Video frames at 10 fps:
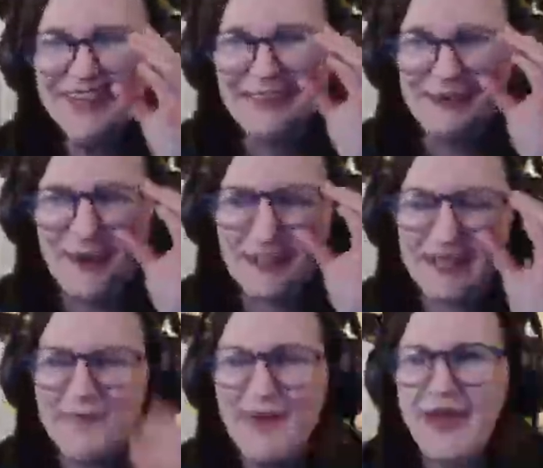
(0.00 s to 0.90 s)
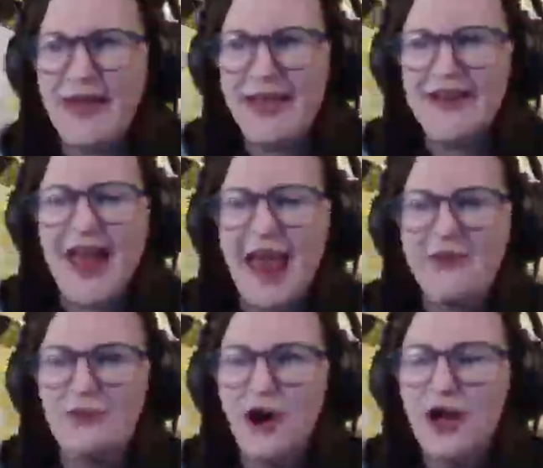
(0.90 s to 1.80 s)
Will Foxy appear in
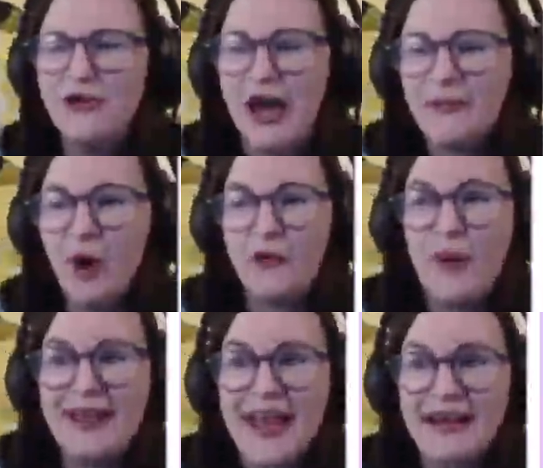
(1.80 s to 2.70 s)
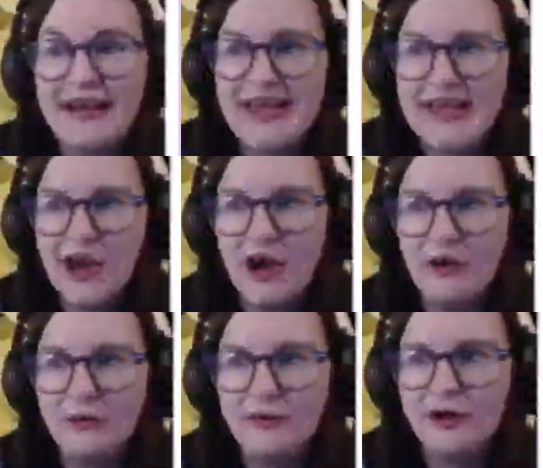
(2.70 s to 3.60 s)
N night one? Wait, can he?
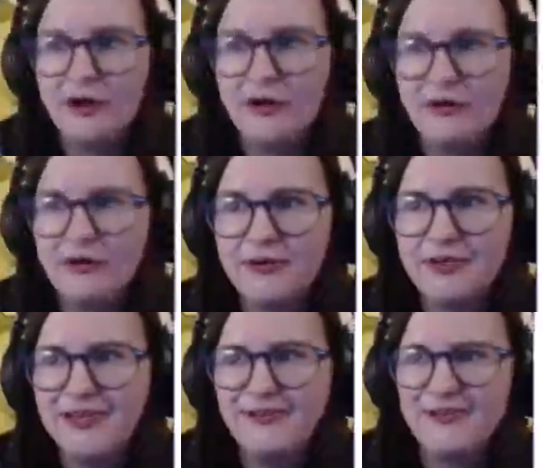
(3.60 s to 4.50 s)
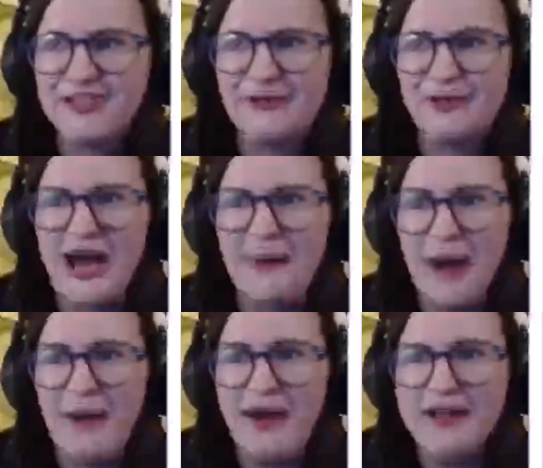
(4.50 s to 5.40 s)
Oh, no. Will Zena run out of
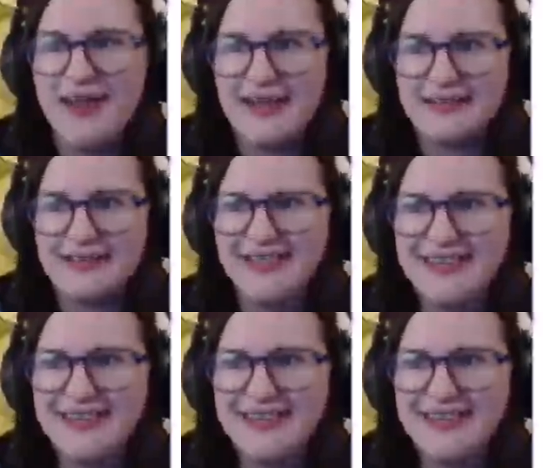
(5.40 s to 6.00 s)
power? Yes.